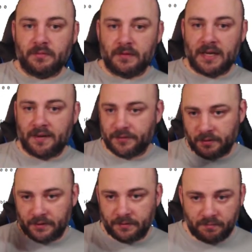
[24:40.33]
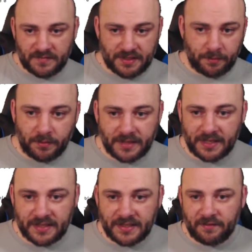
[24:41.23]
after 0
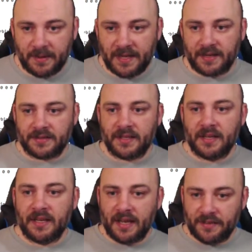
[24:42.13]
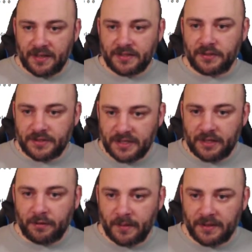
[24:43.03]
seconds have passed, and then it starts
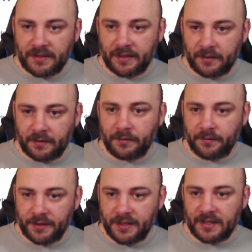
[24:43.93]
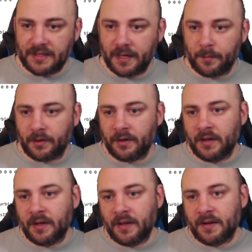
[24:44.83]
incrementing the timer.
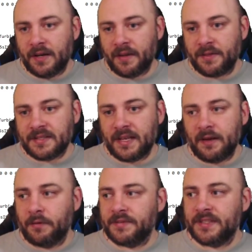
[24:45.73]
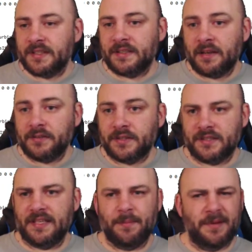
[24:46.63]
Now this else
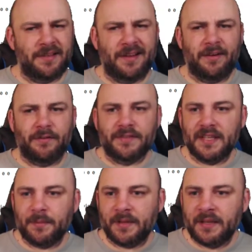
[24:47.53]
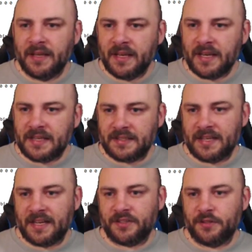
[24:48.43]
statement, not elf statement, is
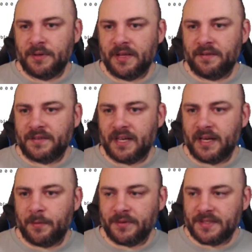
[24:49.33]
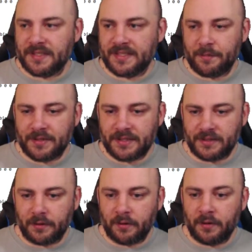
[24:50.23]
attached to if timer is the same as
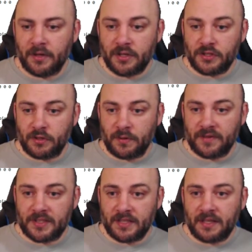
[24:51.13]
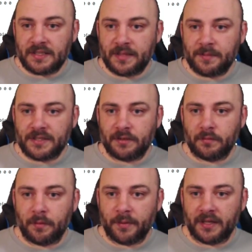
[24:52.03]
0. So if it's not the same as 0,
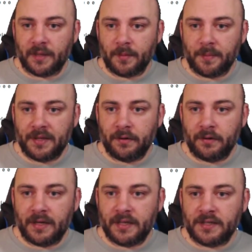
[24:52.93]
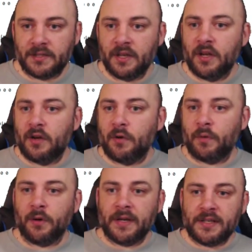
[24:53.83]
what we're going to come up here is
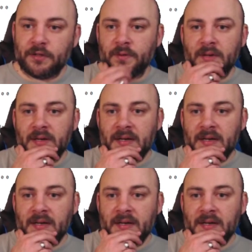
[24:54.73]
we're going to,